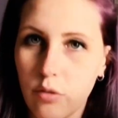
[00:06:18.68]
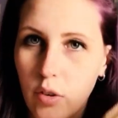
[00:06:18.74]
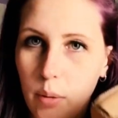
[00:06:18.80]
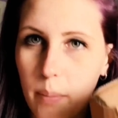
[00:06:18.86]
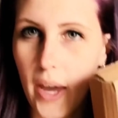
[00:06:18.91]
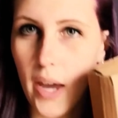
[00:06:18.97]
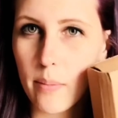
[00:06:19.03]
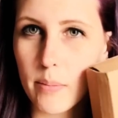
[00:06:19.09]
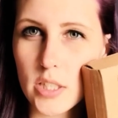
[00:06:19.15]

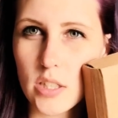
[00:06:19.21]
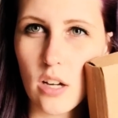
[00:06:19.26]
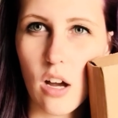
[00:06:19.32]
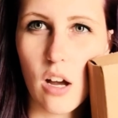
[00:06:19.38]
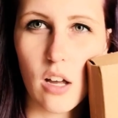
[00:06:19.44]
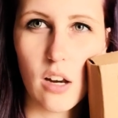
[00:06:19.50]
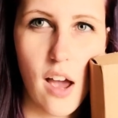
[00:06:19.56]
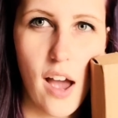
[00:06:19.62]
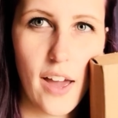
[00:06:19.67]
from
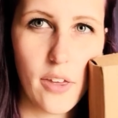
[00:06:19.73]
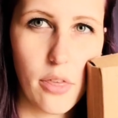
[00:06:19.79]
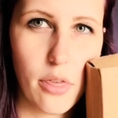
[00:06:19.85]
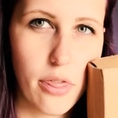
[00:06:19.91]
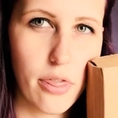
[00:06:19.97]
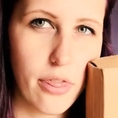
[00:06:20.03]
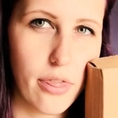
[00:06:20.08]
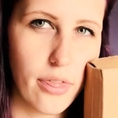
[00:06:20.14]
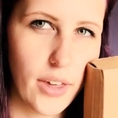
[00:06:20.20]
Amazon. I
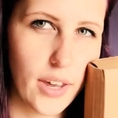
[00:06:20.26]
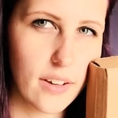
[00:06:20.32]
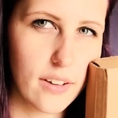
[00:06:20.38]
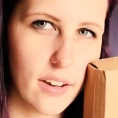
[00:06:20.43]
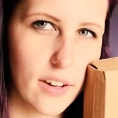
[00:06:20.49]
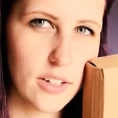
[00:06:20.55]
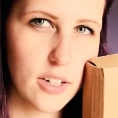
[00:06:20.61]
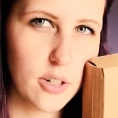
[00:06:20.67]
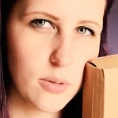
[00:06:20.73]
think
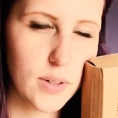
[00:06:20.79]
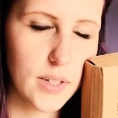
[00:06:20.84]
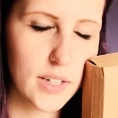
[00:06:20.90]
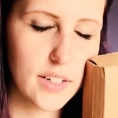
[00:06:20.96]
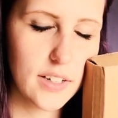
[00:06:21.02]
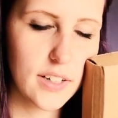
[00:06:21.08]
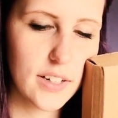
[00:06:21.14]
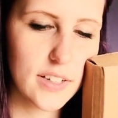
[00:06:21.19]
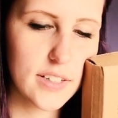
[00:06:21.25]
I know what
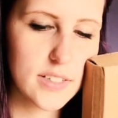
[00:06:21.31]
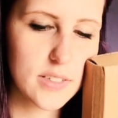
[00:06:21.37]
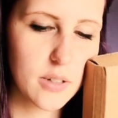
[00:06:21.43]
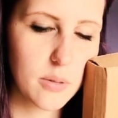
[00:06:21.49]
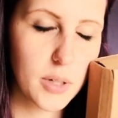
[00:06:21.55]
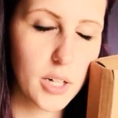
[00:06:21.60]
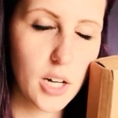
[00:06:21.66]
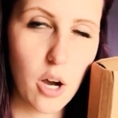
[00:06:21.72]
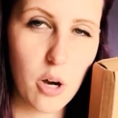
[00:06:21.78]
it is, so
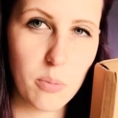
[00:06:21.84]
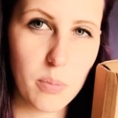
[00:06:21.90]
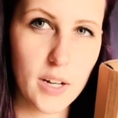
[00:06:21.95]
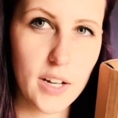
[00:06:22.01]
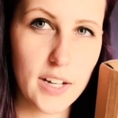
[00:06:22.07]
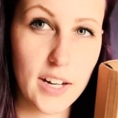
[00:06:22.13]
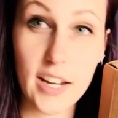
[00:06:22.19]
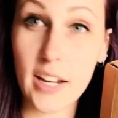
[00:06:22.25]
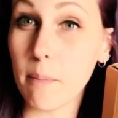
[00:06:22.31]
I'm gonna open
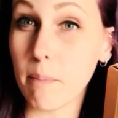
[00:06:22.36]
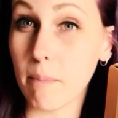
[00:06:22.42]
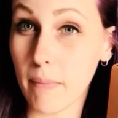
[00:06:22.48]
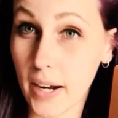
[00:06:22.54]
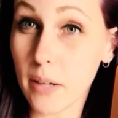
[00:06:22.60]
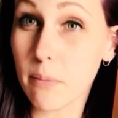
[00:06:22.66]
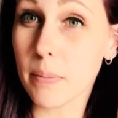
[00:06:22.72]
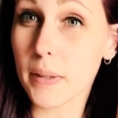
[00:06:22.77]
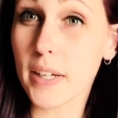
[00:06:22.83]
it. It
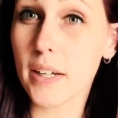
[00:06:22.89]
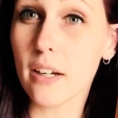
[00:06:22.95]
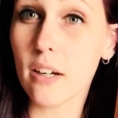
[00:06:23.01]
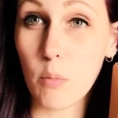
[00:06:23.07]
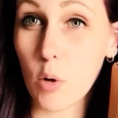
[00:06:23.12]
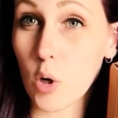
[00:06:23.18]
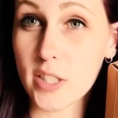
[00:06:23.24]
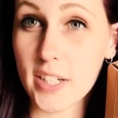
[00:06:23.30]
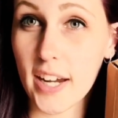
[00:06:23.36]
might be
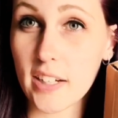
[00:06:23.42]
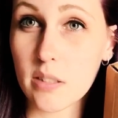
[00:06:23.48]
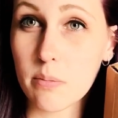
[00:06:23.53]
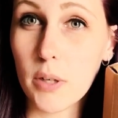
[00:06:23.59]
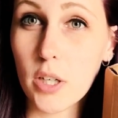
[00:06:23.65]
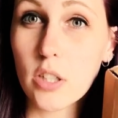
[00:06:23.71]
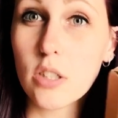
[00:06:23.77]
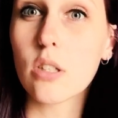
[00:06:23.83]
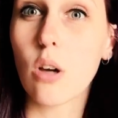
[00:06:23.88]
more
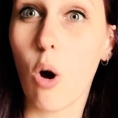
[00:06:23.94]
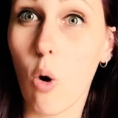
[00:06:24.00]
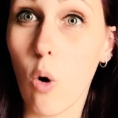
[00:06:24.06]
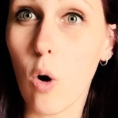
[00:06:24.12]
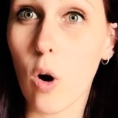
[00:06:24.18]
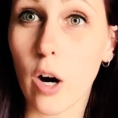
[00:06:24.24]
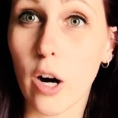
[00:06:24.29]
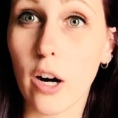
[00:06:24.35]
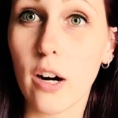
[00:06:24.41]
textbooks
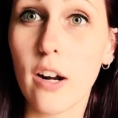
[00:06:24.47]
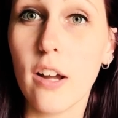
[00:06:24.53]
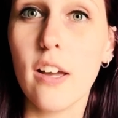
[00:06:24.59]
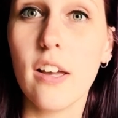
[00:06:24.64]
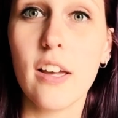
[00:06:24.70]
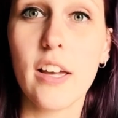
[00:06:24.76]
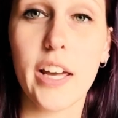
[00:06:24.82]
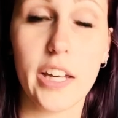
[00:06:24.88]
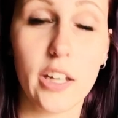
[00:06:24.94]
or
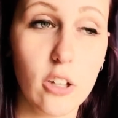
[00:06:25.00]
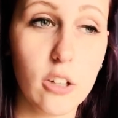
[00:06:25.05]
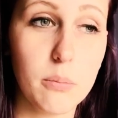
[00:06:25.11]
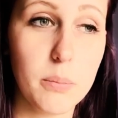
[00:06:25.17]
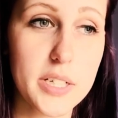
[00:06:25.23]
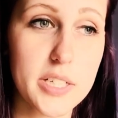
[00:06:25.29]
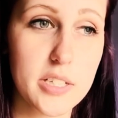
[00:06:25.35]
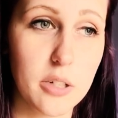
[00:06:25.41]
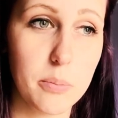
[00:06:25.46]
it could
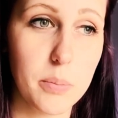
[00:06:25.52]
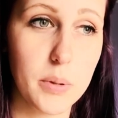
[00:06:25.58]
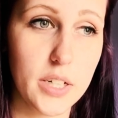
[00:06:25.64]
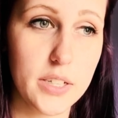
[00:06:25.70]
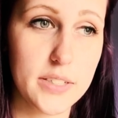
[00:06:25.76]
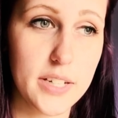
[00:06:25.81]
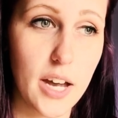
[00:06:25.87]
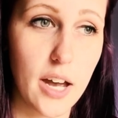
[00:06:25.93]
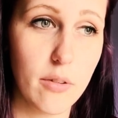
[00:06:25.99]
be Serpent
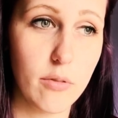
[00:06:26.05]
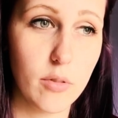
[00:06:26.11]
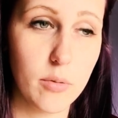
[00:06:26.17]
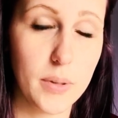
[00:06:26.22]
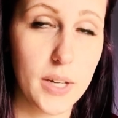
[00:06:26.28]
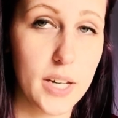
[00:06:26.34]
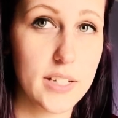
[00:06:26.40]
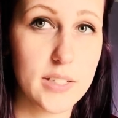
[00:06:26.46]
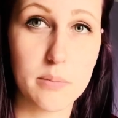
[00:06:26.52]
and Dove
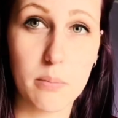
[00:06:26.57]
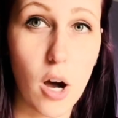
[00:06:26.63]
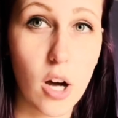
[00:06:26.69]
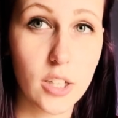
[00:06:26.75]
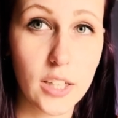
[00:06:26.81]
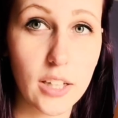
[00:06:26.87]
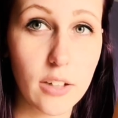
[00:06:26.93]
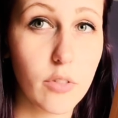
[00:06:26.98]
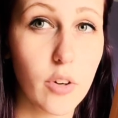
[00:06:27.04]
because
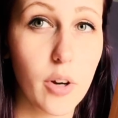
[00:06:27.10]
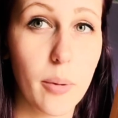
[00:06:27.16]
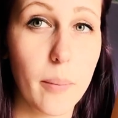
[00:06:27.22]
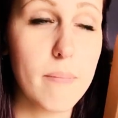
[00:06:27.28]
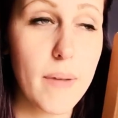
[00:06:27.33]
Molly from